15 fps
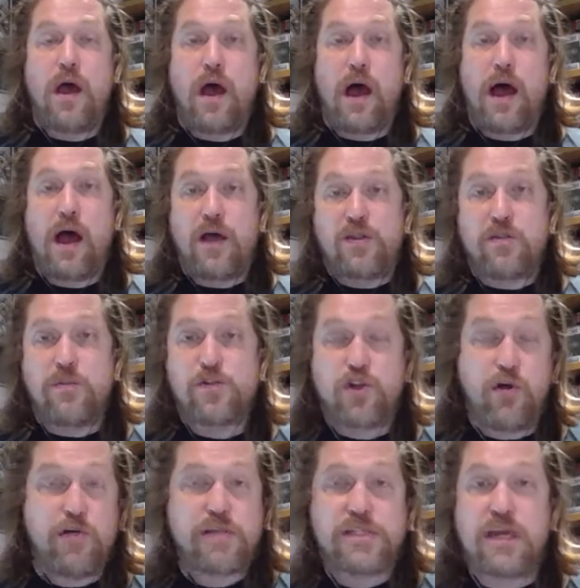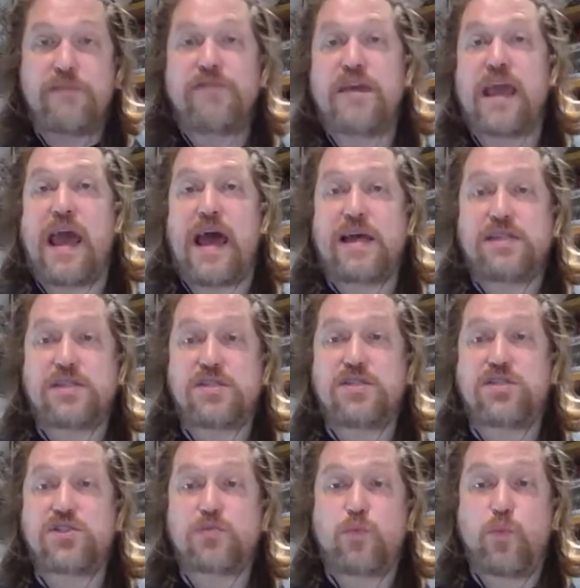The majority of the
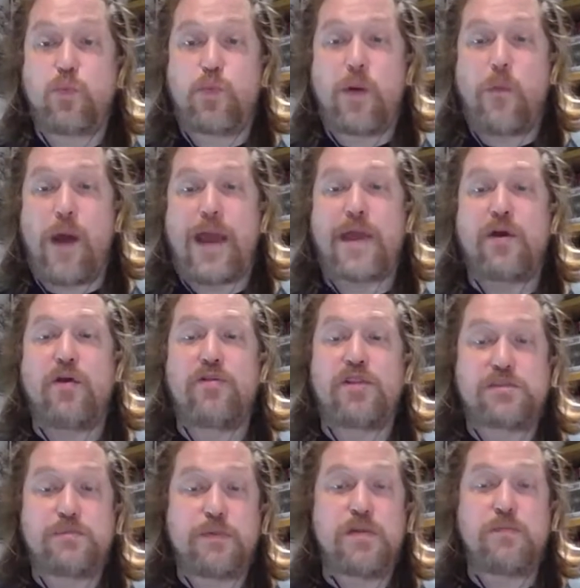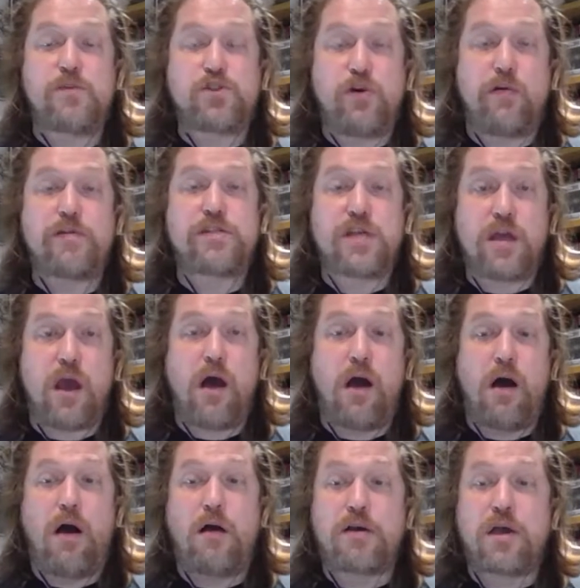guests, we're waiting on this, but the majority
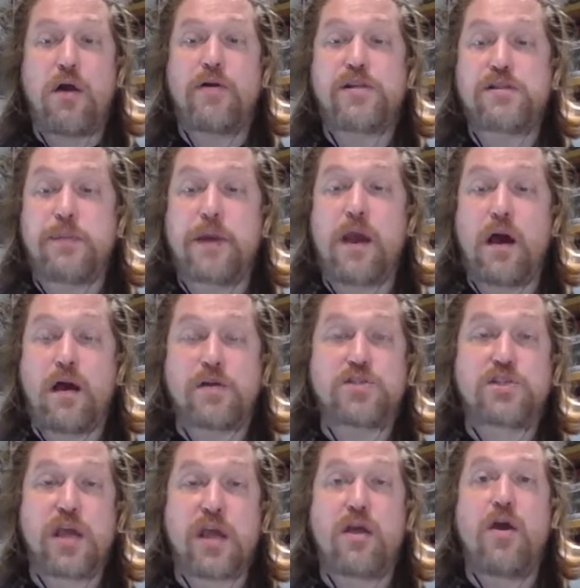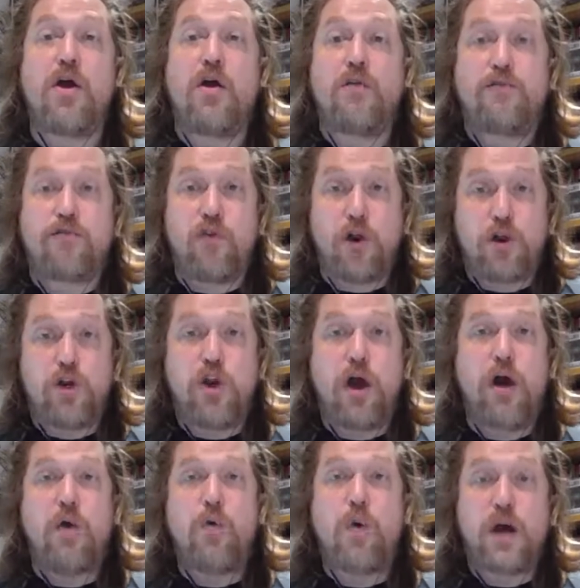are going to be asking for a
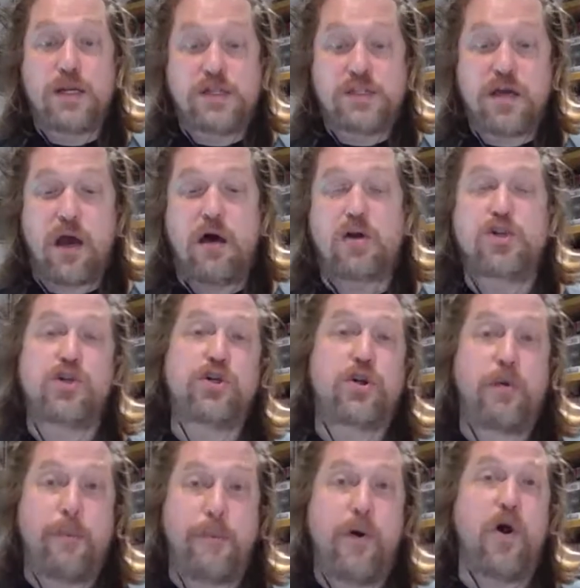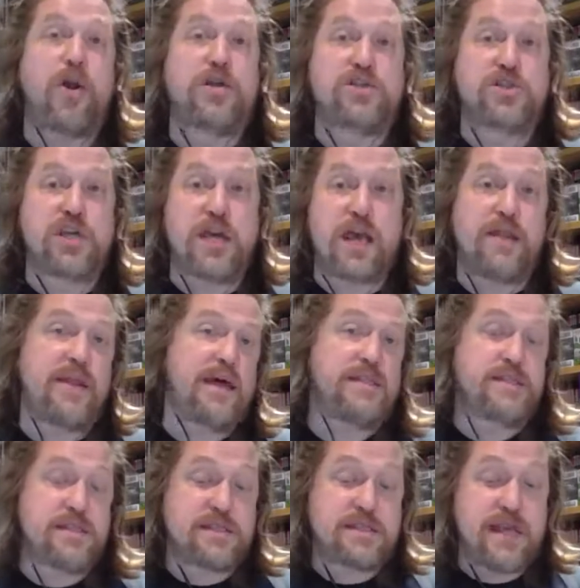no-touch policy, and
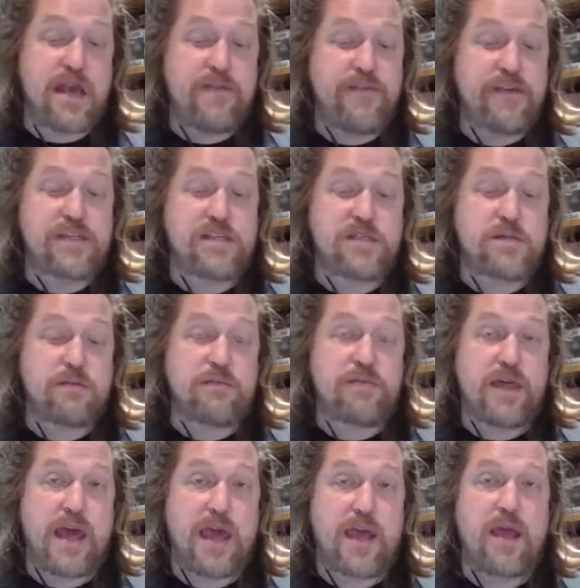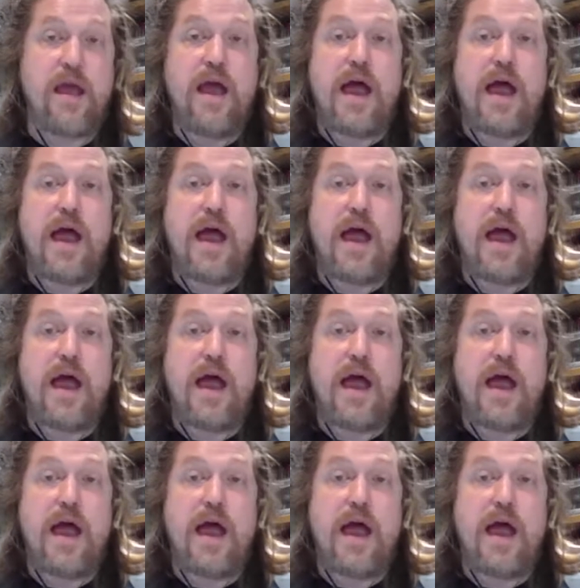that's the safest thing.